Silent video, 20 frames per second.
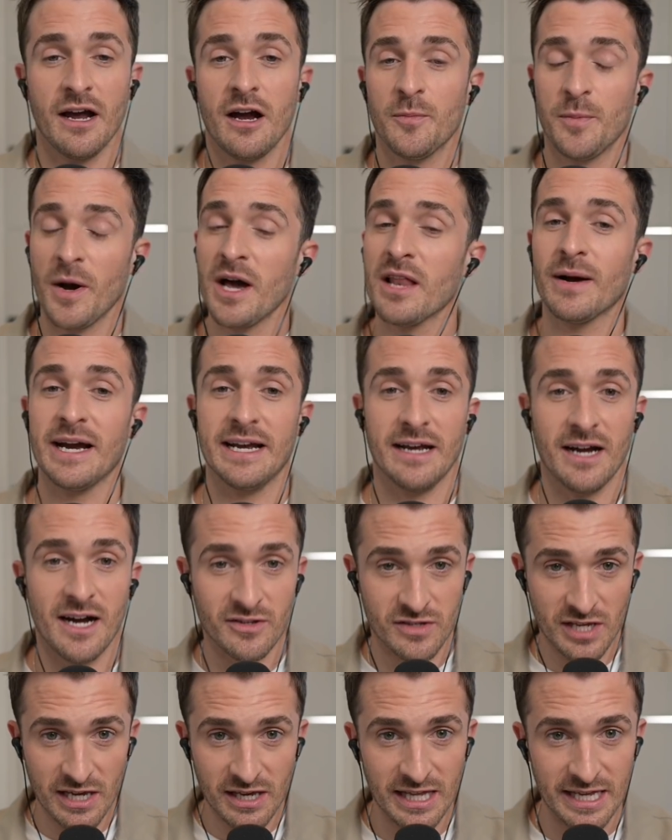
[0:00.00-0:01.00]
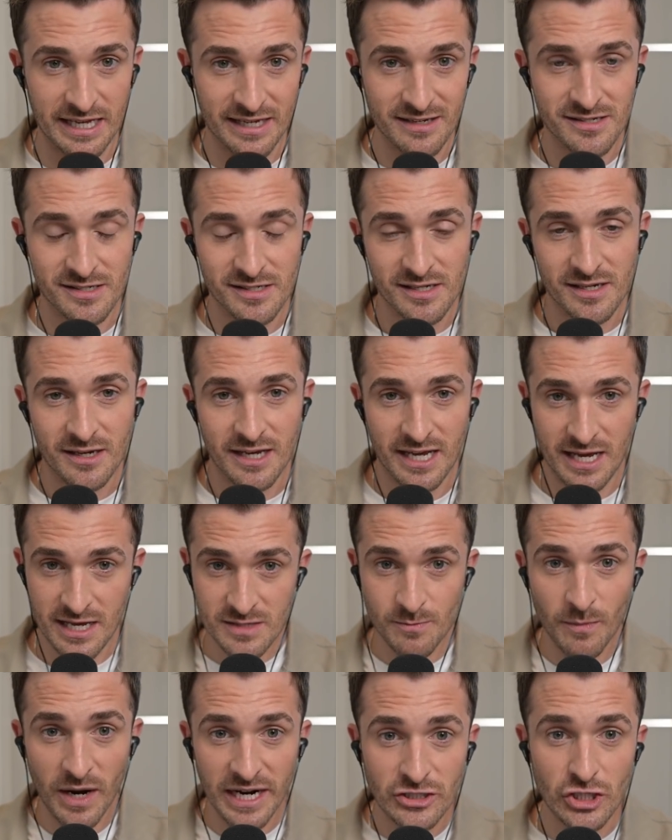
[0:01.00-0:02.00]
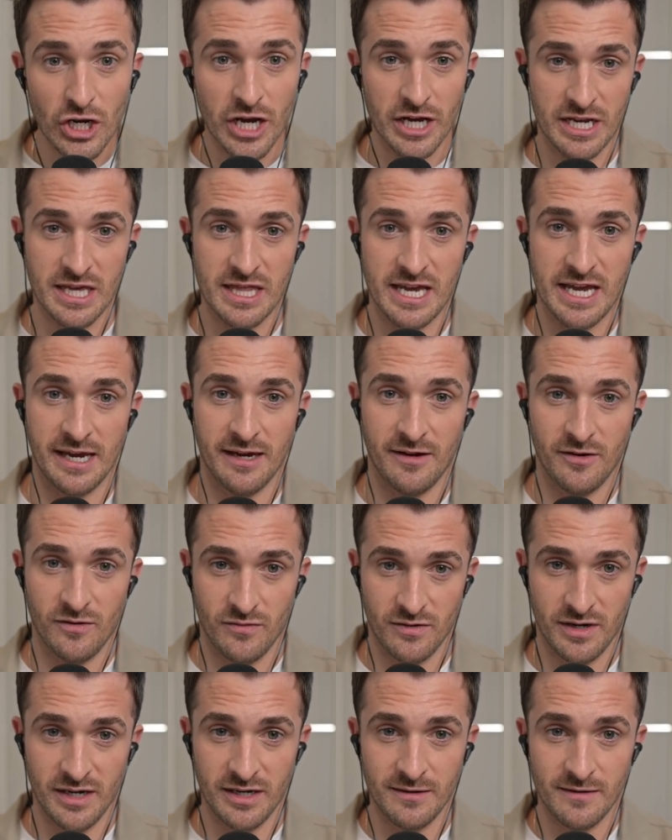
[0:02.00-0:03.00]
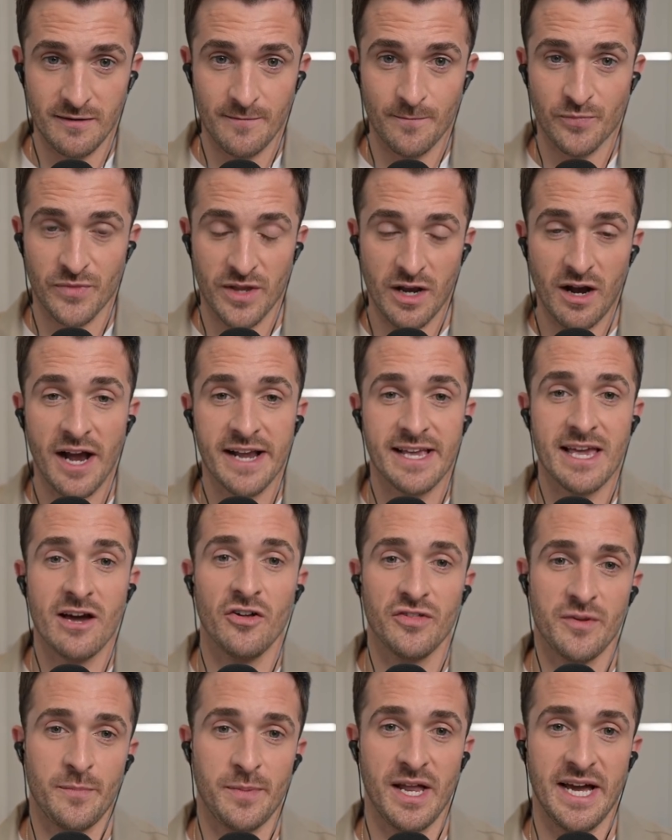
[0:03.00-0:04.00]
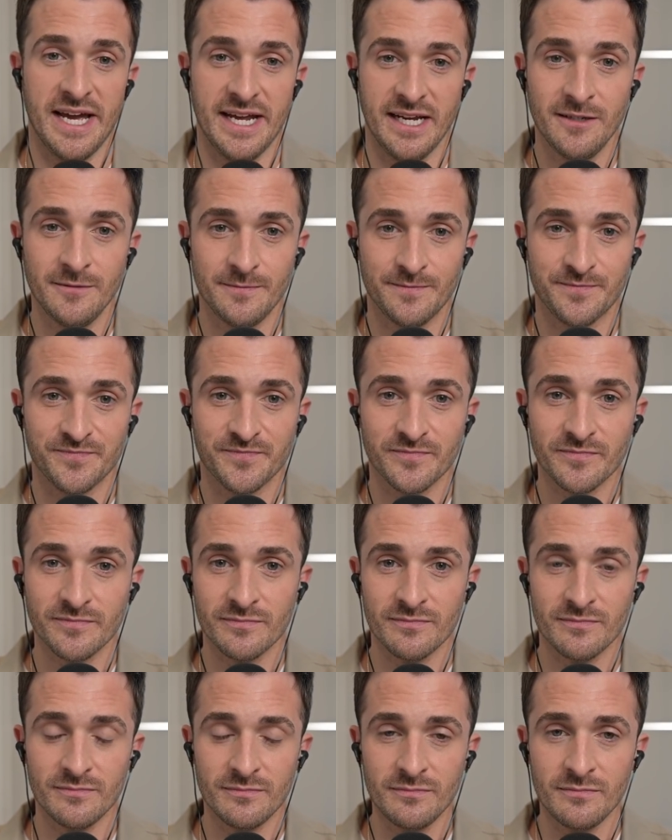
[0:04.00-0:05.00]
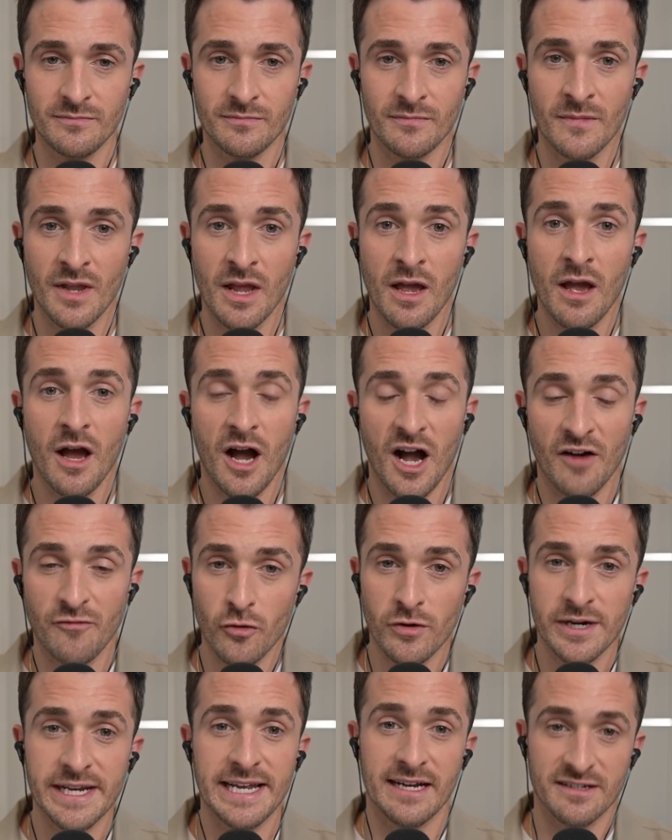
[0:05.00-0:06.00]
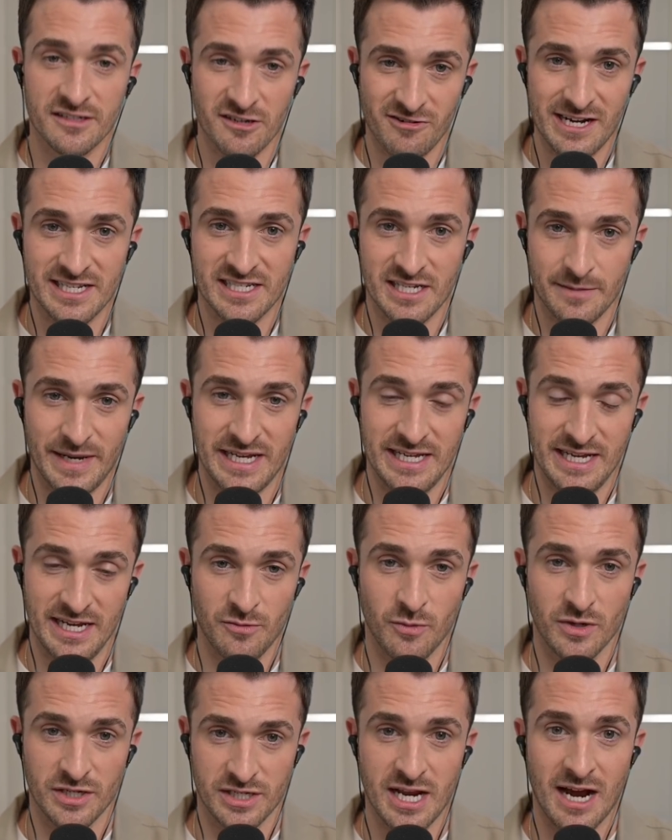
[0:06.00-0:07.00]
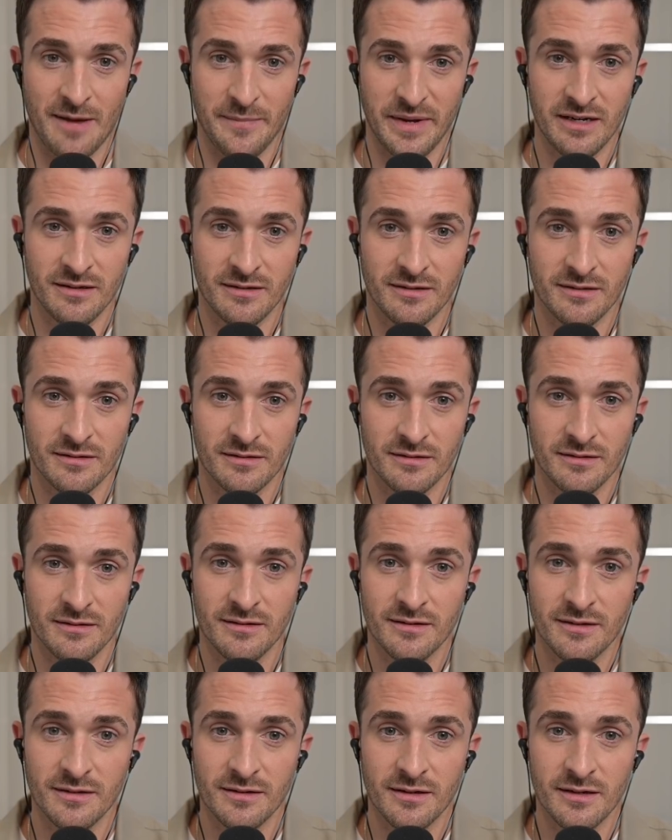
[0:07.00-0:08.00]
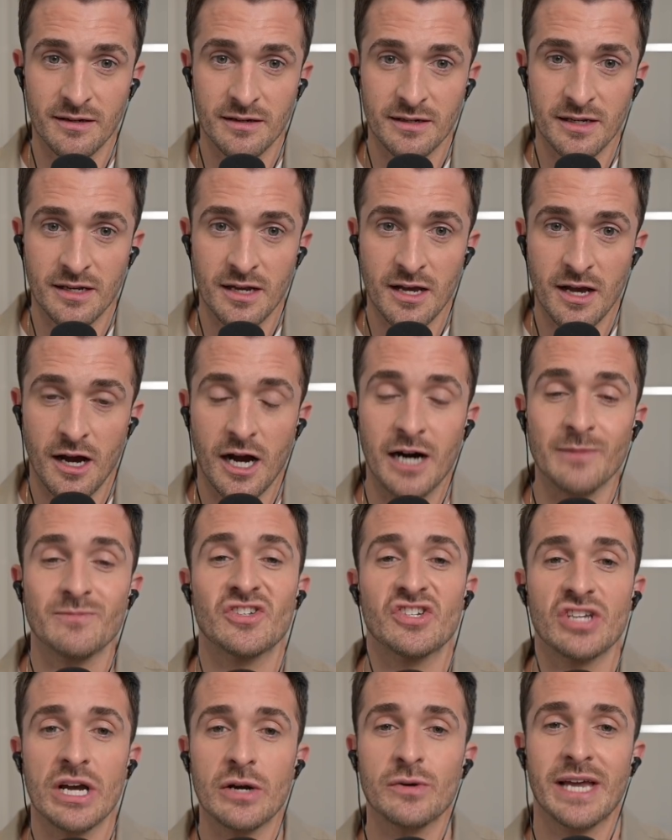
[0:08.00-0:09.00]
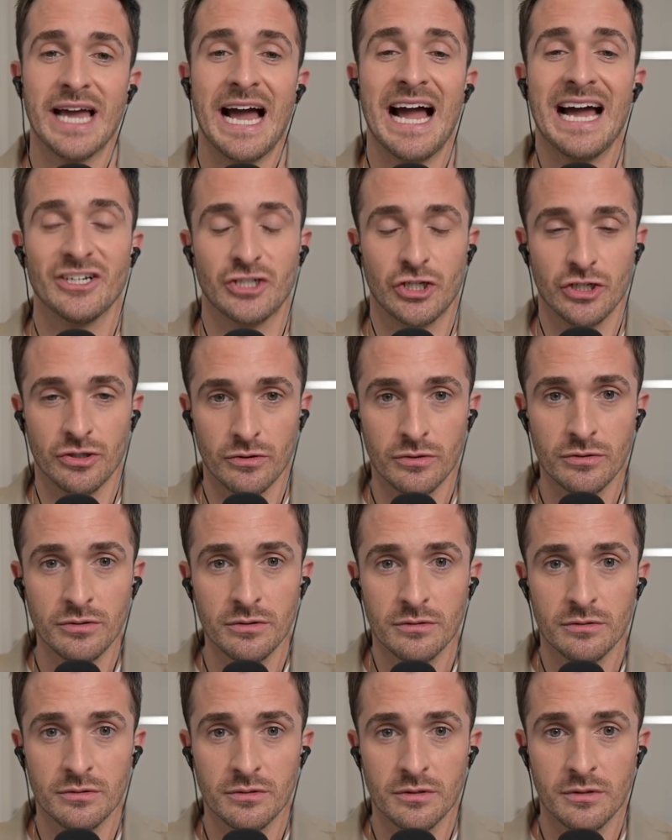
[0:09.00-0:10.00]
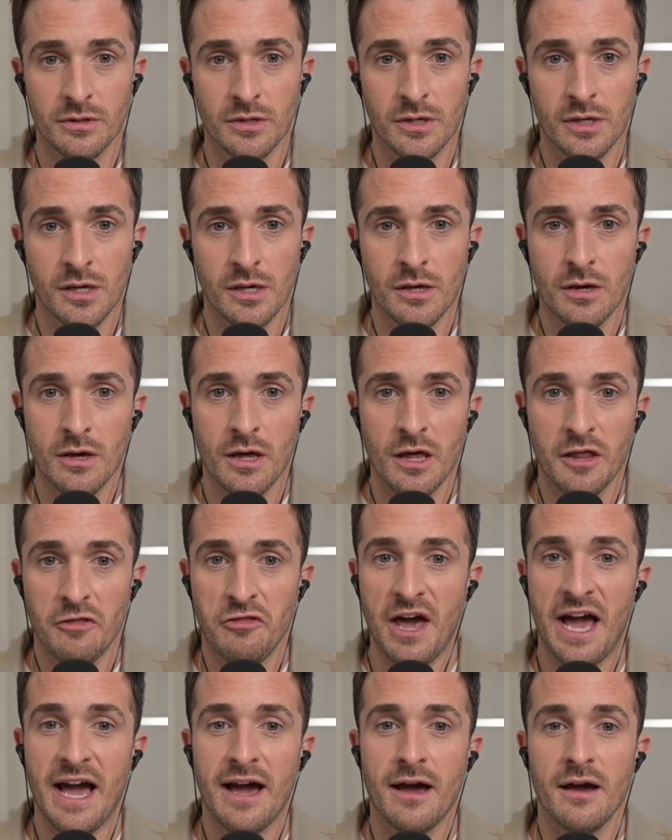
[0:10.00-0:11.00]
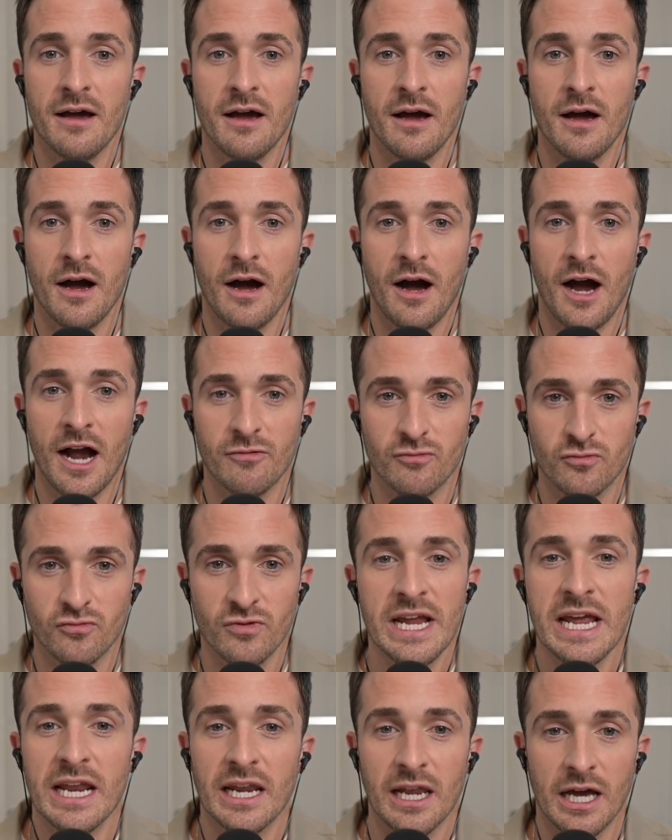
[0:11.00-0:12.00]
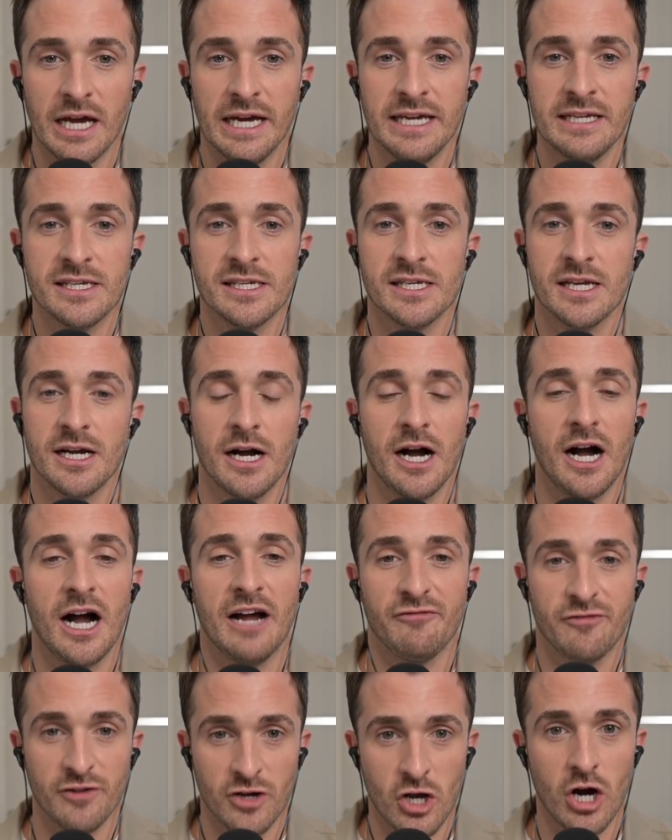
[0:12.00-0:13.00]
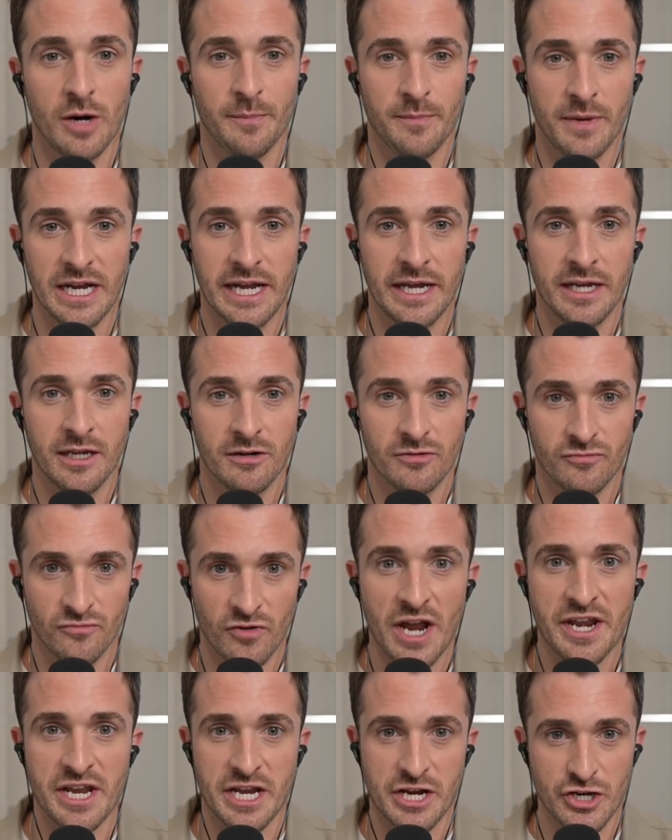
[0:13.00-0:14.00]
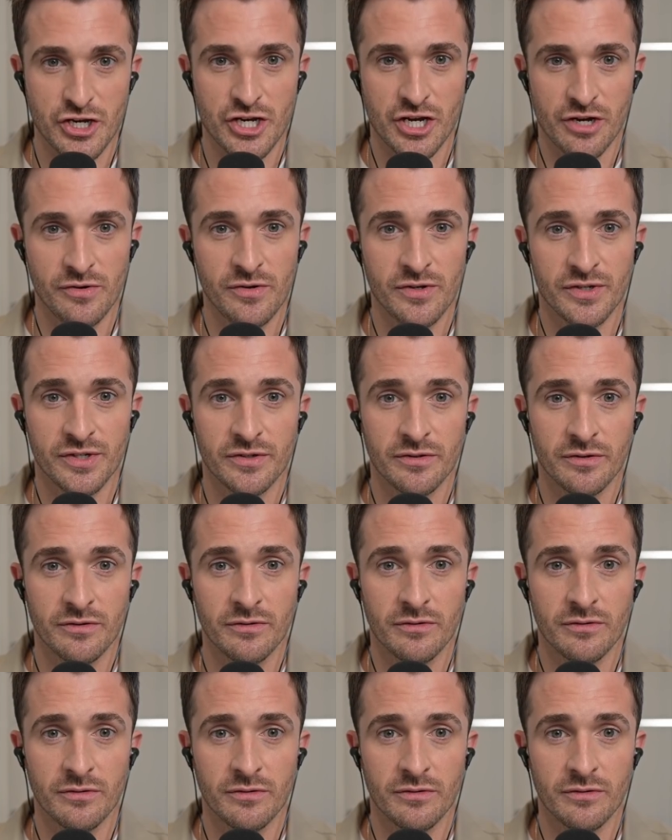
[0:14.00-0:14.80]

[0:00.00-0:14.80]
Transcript: I, by the way, I'll tell you this, here's my journey there, right? I get on the plane. I've already underestimated what's coming. I'm so casual that I realize I forgot my running shoes.